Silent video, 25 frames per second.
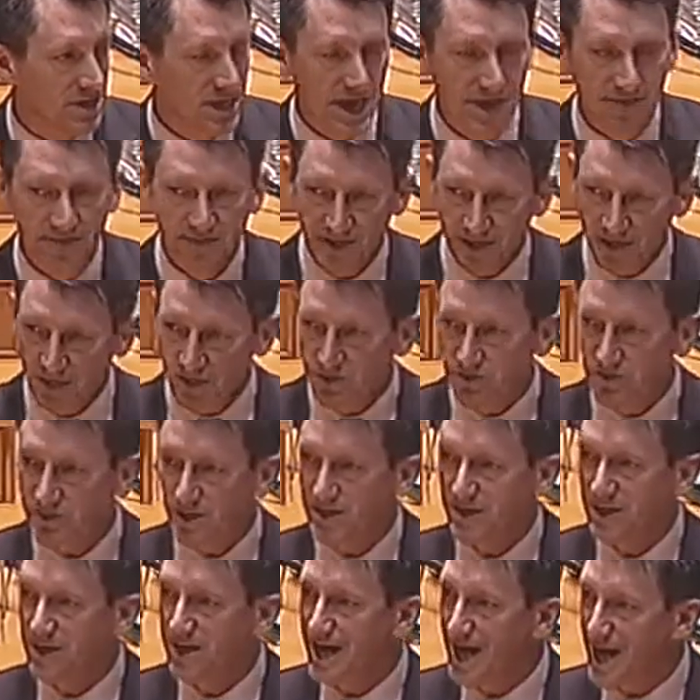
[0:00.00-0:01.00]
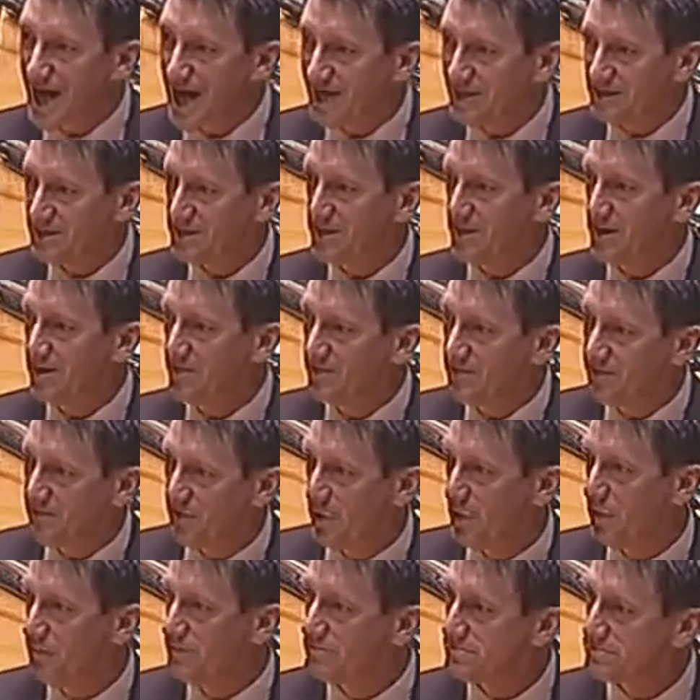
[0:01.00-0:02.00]
And then you can cast a
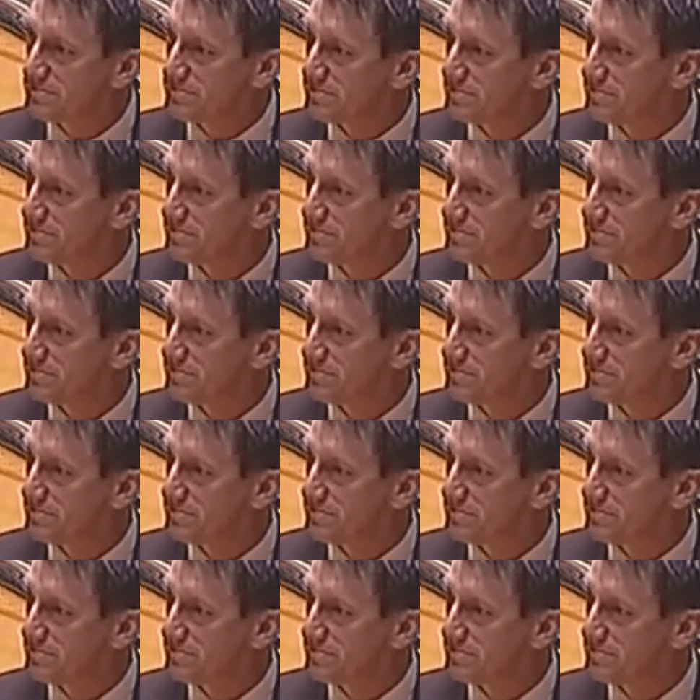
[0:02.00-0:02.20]
vote,